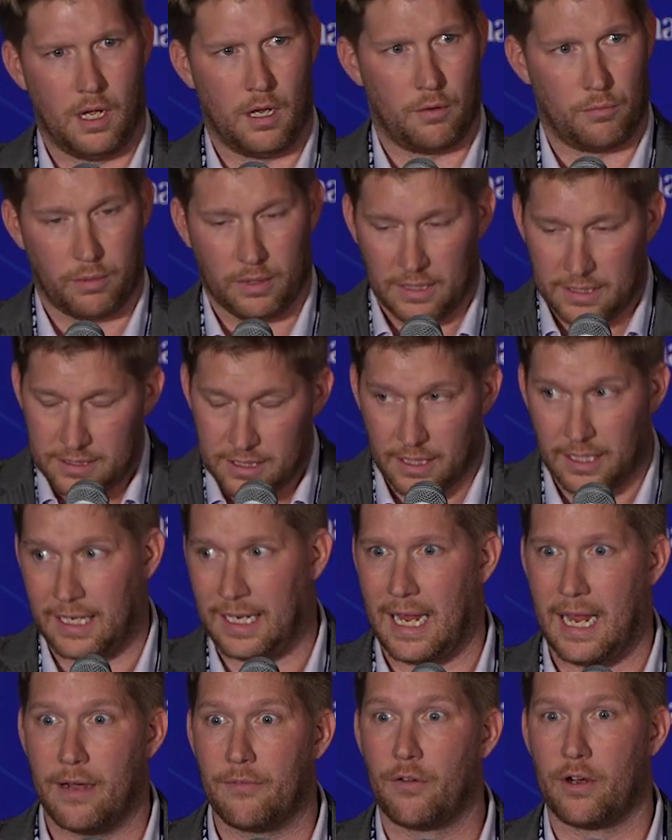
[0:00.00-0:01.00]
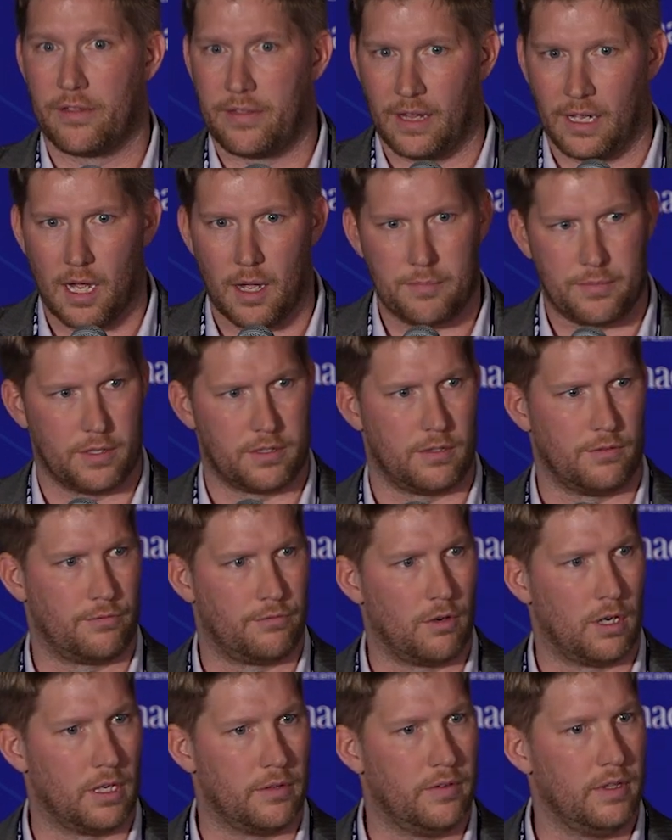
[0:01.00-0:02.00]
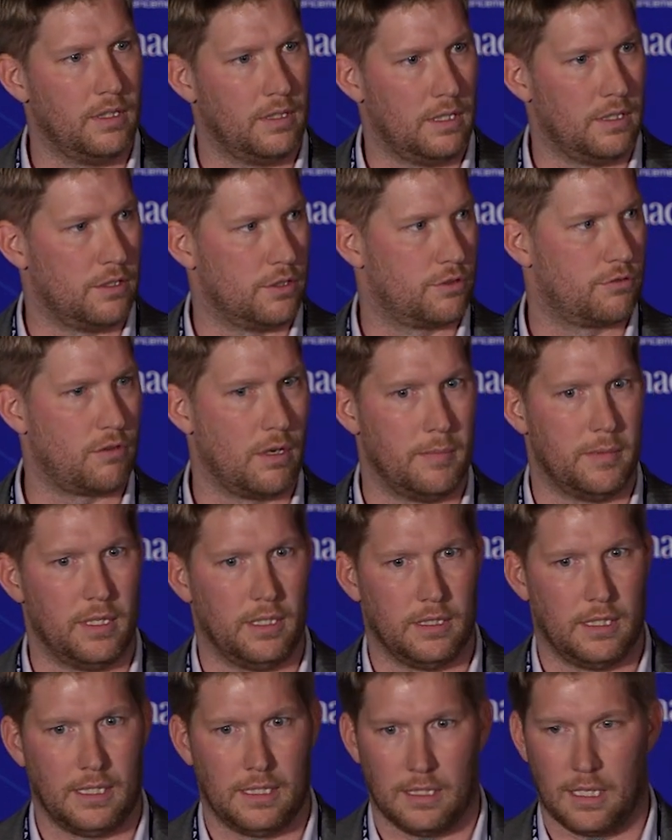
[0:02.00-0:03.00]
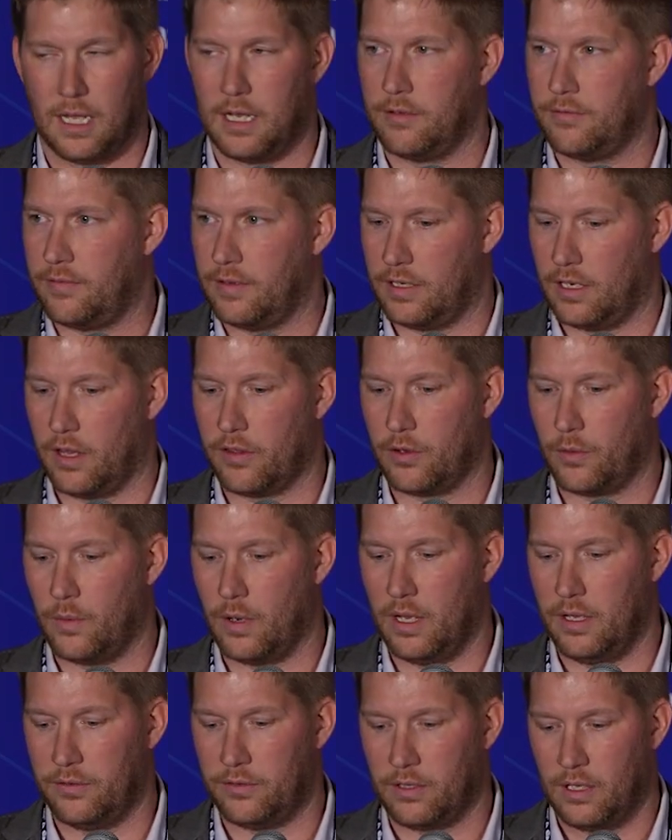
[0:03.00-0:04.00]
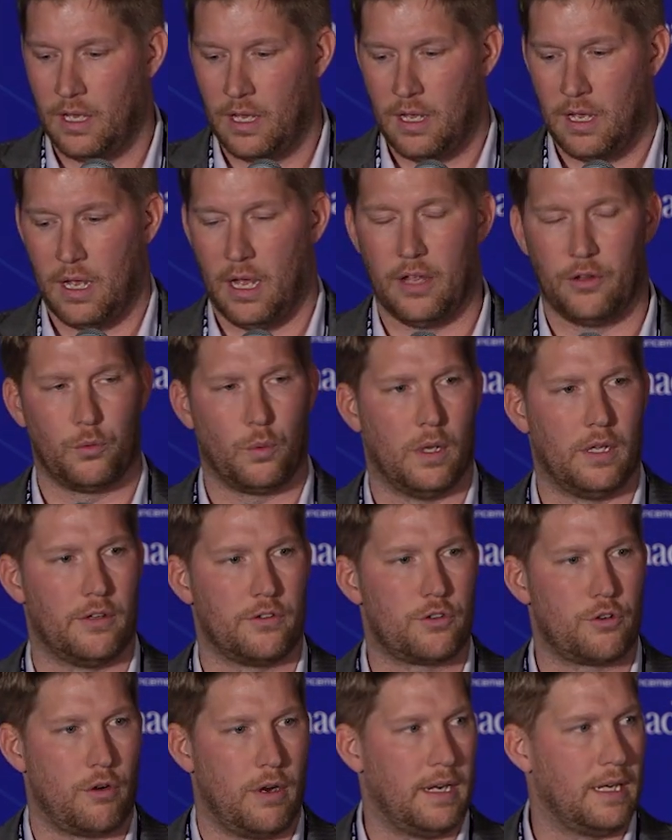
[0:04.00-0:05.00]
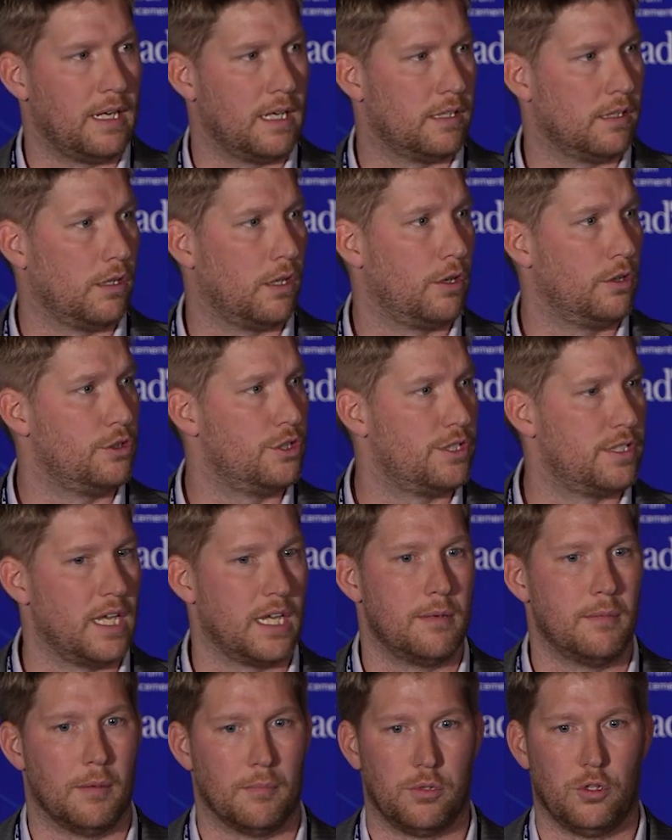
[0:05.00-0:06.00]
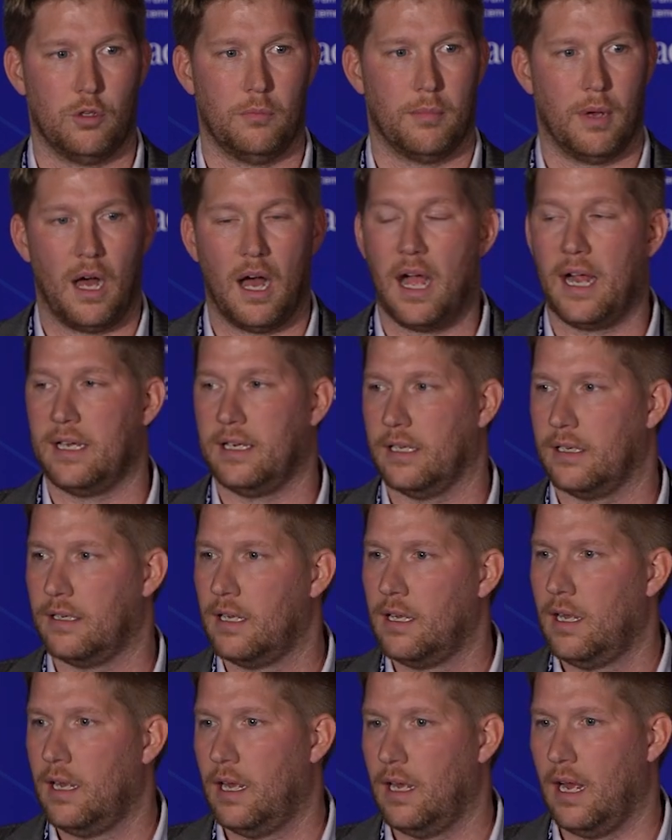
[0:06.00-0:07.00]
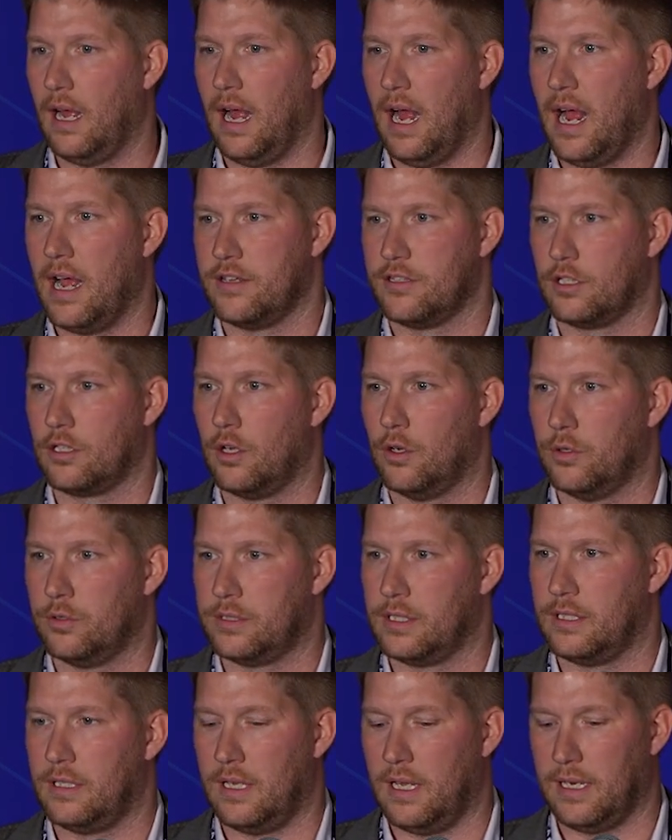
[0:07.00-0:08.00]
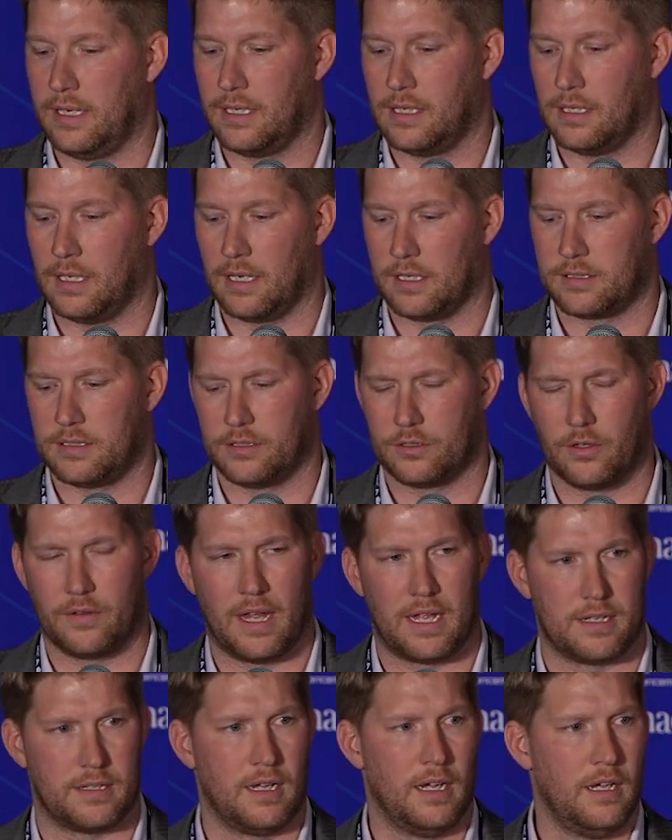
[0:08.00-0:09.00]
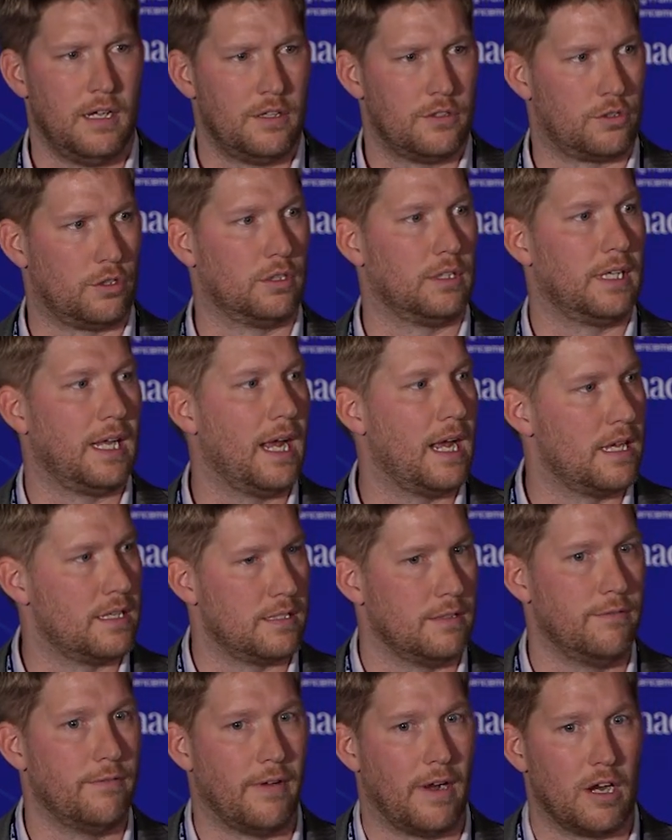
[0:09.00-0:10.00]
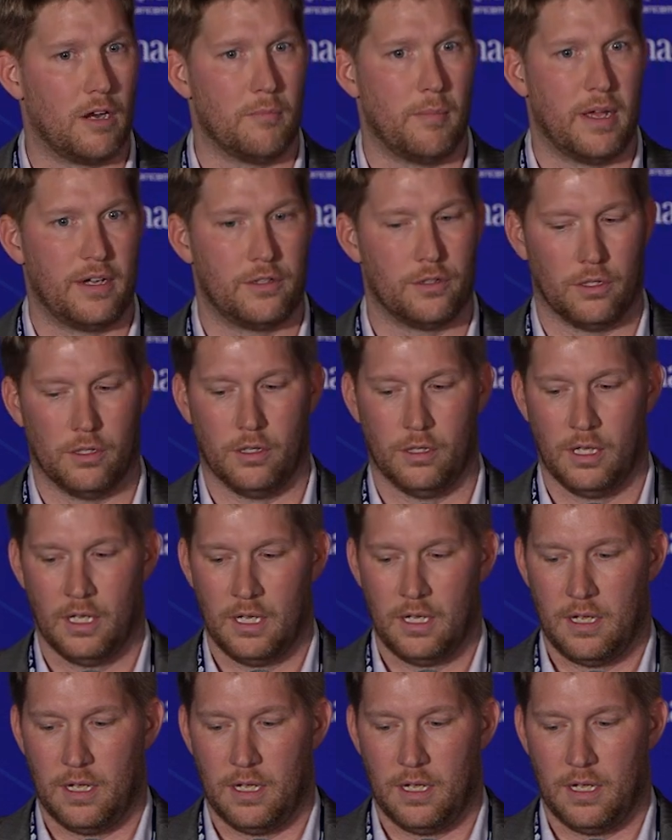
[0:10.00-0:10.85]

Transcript: really sucking everything up that's in front of it indiscriminately, life and otherwise, as well as creating a large sediment plume behind it as it goes and collects. And so that certainly has environmental